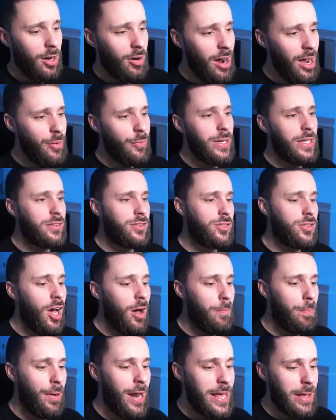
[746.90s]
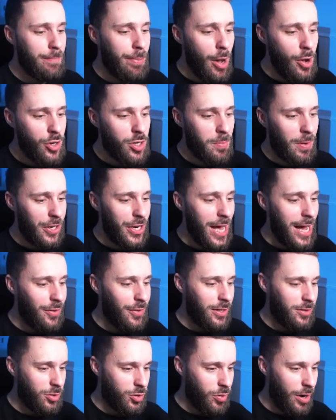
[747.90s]
All right, we can start playing Pokemon now.
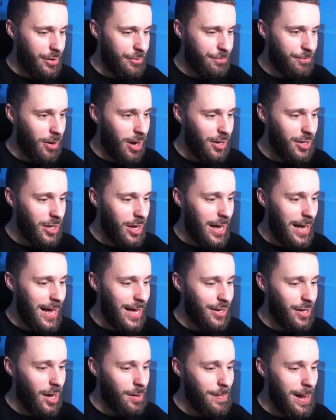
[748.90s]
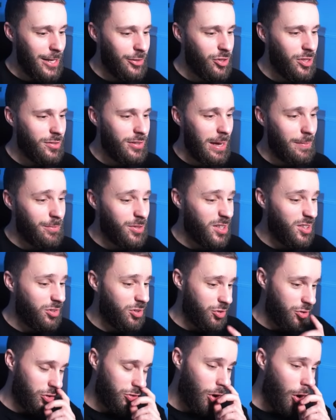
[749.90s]
That's great fun. And I'm actually tempted
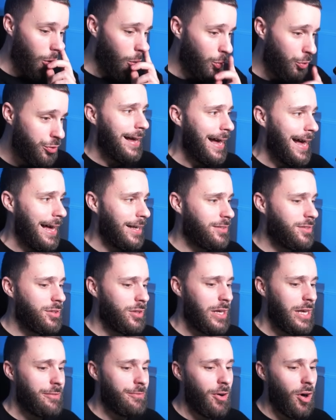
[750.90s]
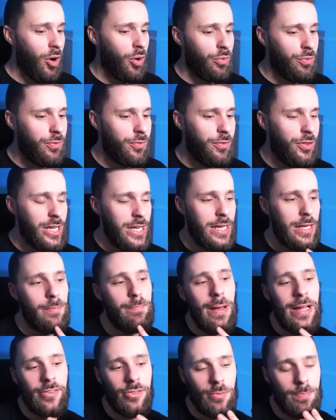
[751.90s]
to just hold and to evolve the
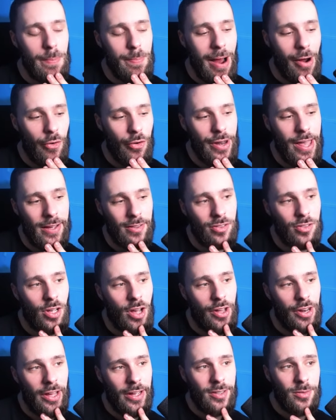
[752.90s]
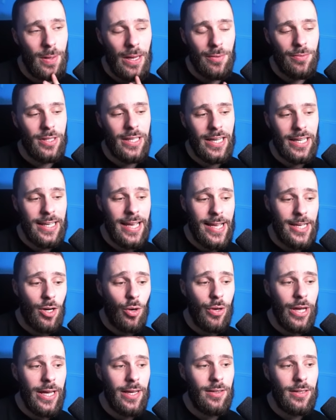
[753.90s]
bench to Bibarel next turn. I expect them to get a
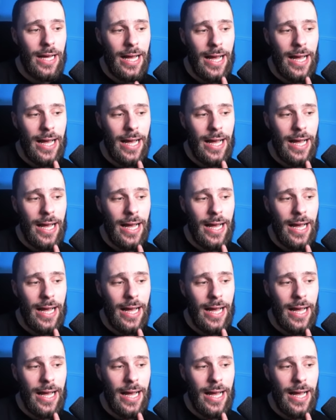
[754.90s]
KO here.